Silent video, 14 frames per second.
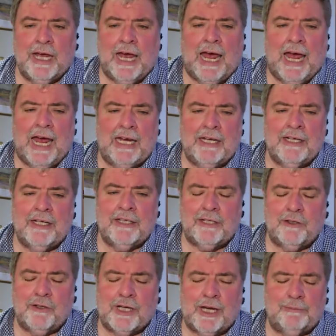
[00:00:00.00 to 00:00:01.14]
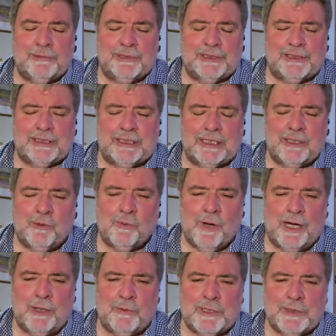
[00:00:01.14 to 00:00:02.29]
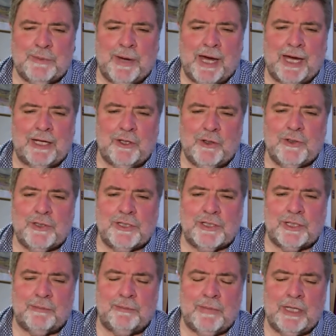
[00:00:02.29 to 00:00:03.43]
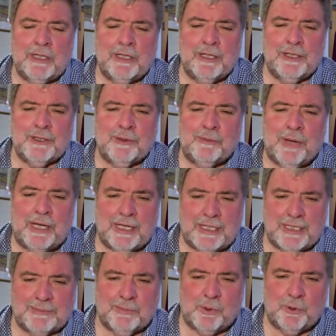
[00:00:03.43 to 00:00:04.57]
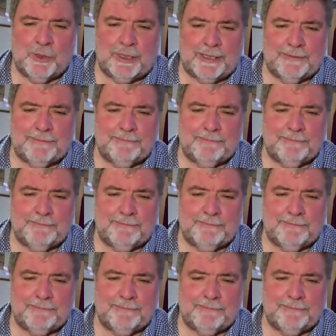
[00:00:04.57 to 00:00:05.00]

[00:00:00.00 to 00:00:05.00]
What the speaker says: and that you come to see the way in which Mark uses them to make his point.